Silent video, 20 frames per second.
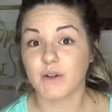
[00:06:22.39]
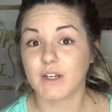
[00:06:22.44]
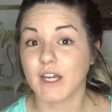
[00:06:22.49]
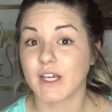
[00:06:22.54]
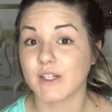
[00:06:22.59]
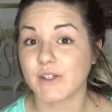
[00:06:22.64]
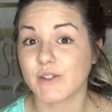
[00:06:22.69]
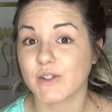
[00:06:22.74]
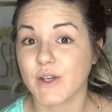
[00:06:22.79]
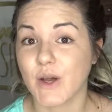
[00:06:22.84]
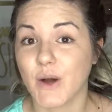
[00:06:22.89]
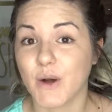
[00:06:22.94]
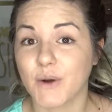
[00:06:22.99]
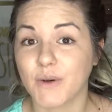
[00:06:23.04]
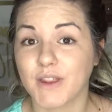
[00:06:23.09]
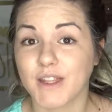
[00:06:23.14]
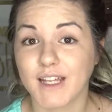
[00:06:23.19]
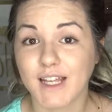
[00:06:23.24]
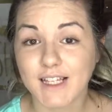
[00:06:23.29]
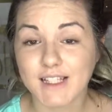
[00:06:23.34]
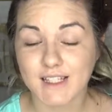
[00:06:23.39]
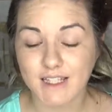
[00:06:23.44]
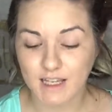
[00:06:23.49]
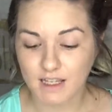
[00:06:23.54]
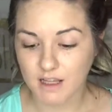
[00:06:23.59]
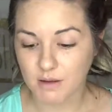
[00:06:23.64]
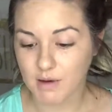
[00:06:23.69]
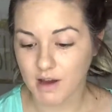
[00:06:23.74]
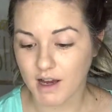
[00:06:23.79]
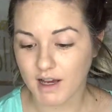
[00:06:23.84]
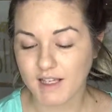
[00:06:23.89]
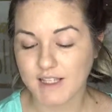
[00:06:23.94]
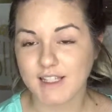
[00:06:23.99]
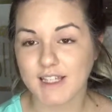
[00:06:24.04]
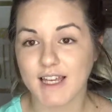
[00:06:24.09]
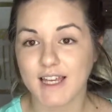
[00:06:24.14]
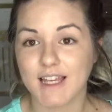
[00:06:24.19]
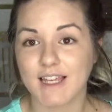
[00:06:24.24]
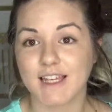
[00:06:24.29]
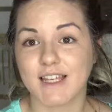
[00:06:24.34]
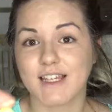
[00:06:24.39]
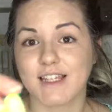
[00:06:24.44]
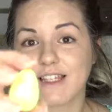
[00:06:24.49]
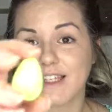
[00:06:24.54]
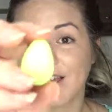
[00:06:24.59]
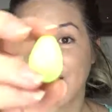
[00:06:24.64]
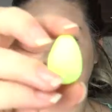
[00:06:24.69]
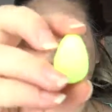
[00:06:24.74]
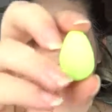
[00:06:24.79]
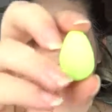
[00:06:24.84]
Okay, so the next thing in the box is